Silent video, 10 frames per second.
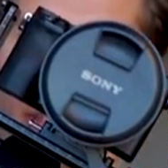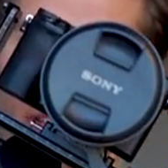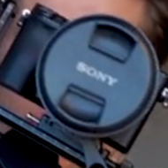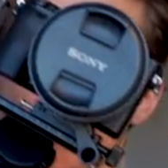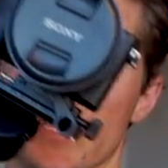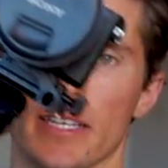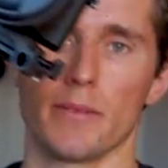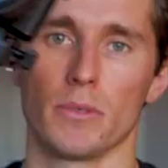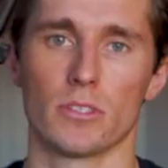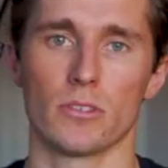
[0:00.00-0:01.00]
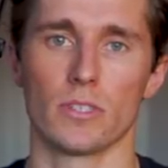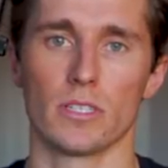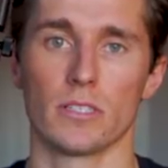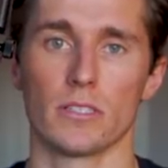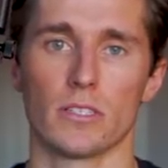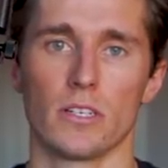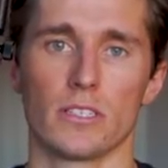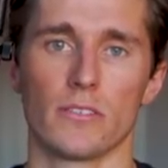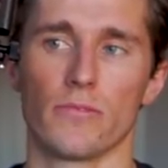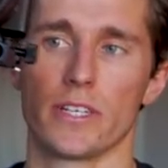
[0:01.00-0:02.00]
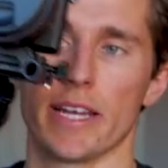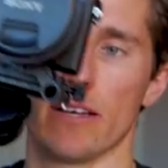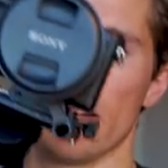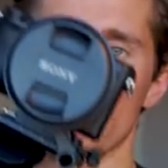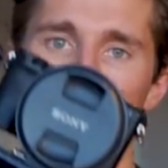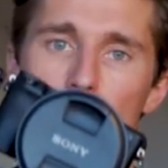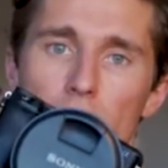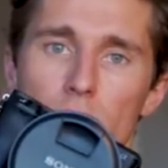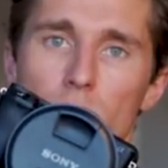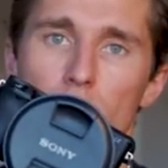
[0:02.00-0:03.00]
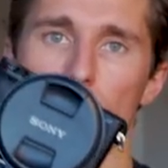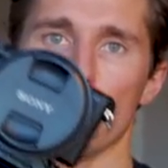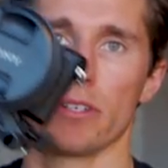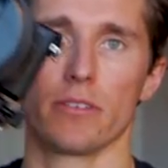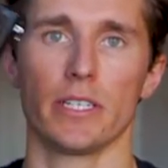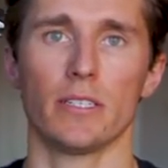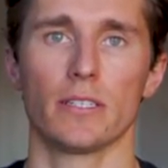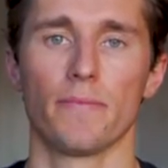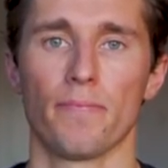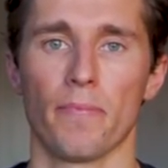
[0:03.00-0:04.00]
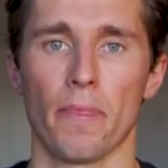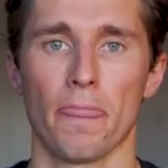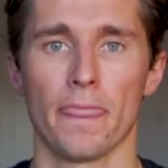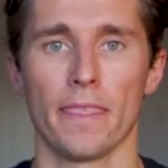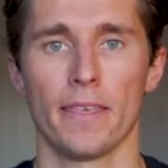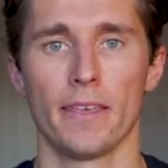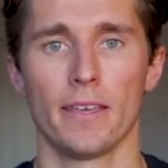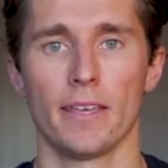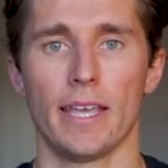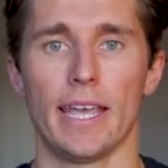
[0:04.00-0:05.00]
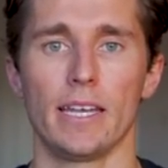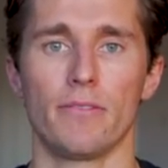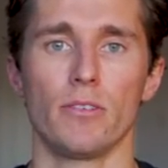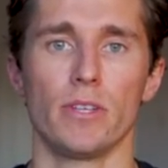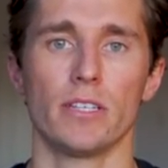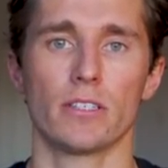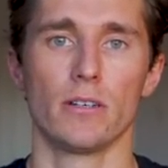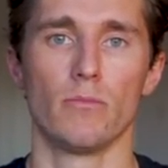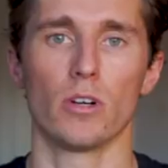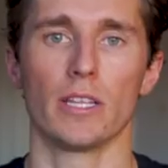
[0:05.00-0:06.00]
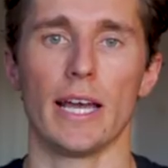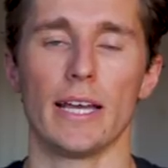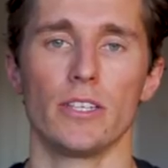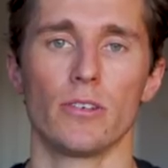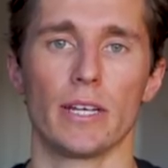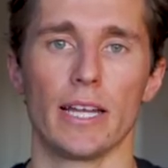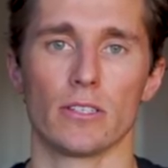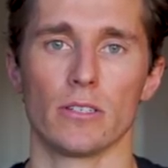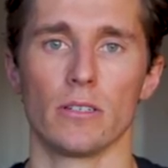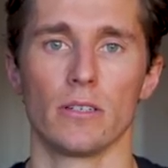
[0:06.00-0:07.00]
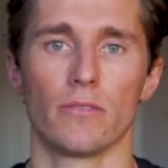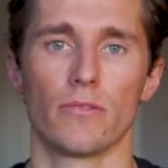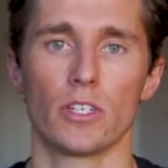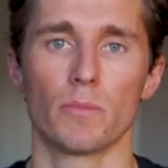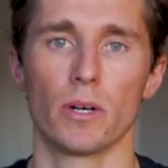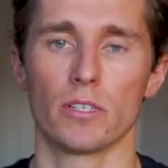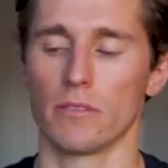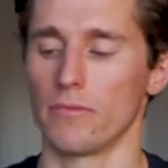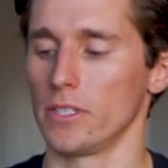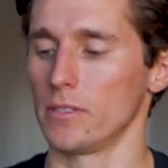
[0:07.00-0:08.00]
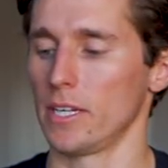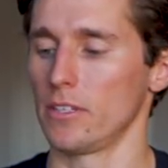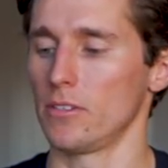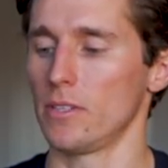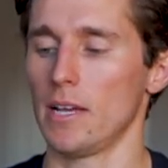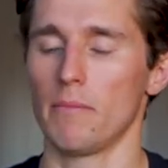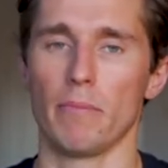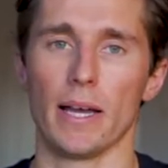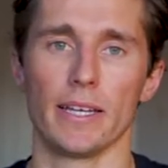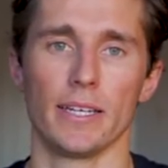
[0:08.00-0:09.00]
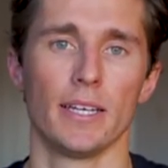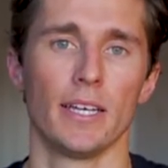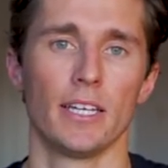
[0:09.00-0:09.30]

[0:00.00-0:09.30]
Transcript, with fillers: You can see that the gimbal sort of starts to freak out after I go past 45 degrees. And if you need it to go more than that, you can enter first person view. And you do that by